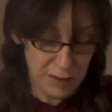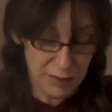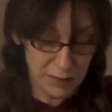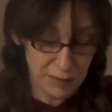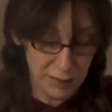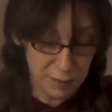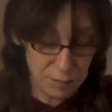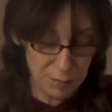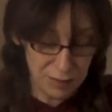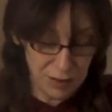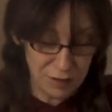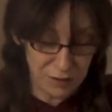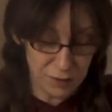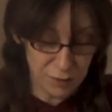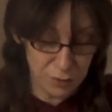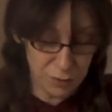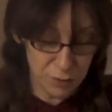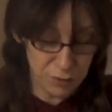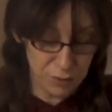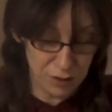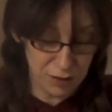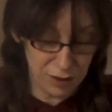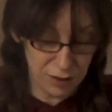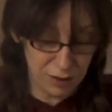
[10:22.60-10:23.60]
simply to
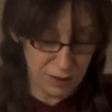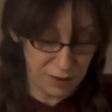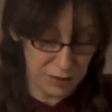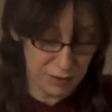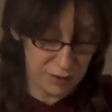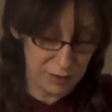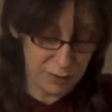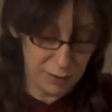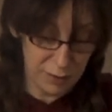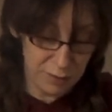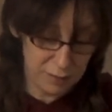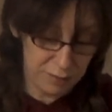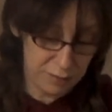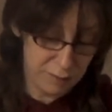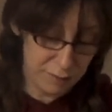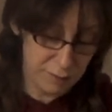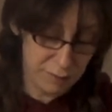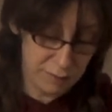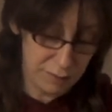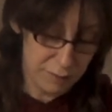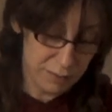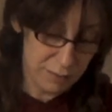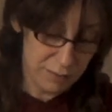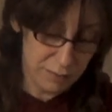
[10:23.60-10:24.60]
organise
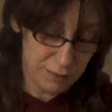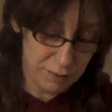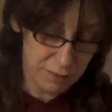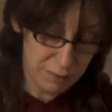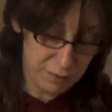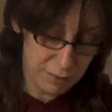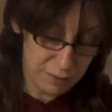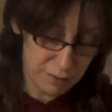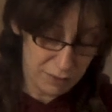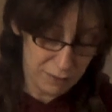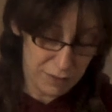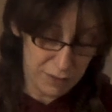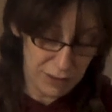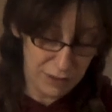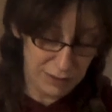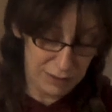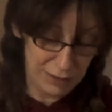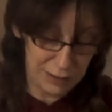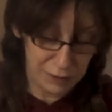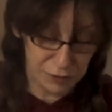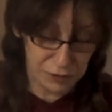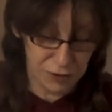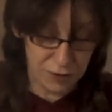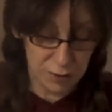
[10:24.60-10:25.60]
these
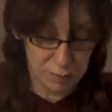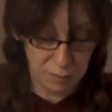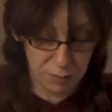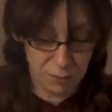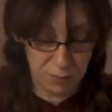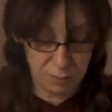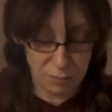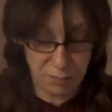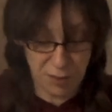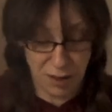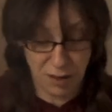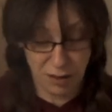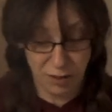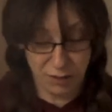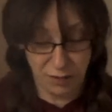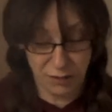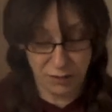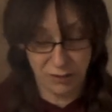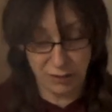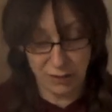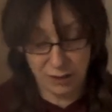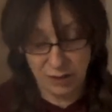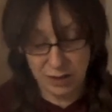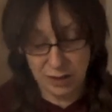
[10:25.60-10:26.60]
little chips and
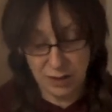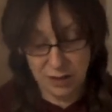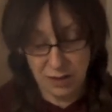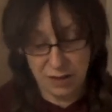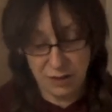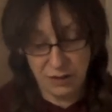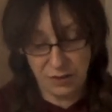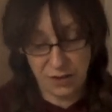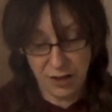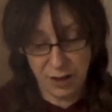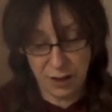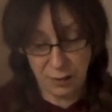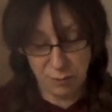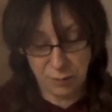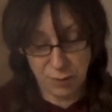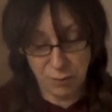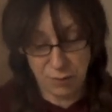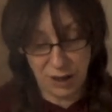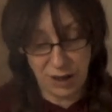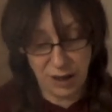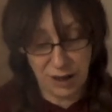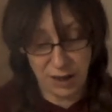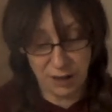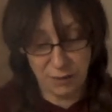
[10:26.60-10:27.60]
marks, take them
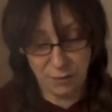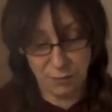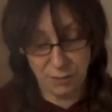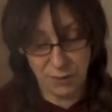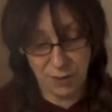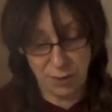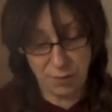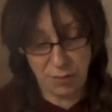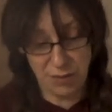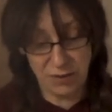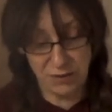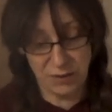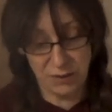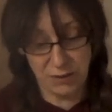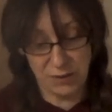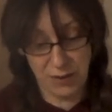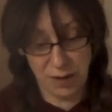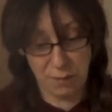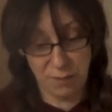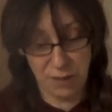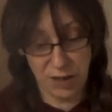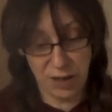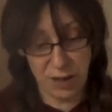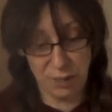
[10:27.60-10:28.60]
away with a piece of
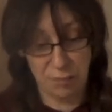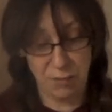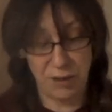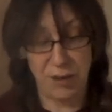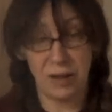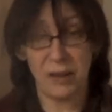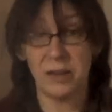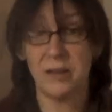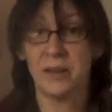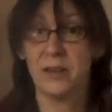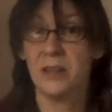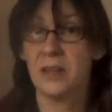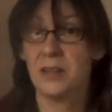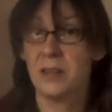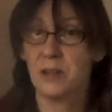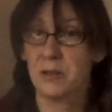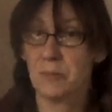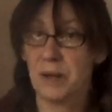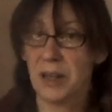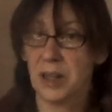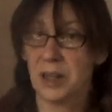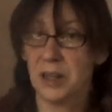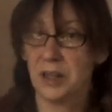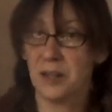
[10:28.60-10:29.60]
sandpaper,
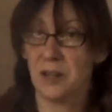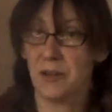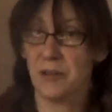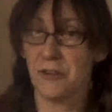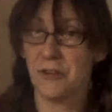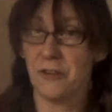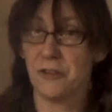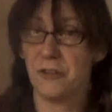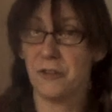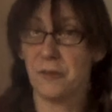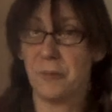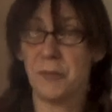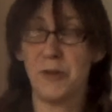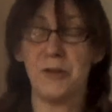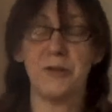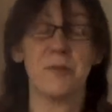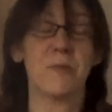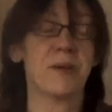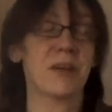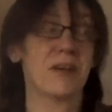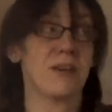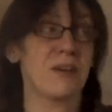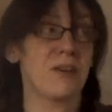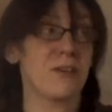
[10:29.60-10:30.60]
make it nice and smooth.
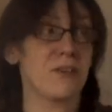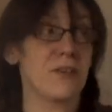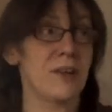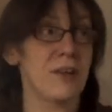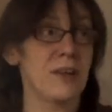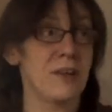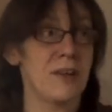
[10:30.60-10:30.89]
Because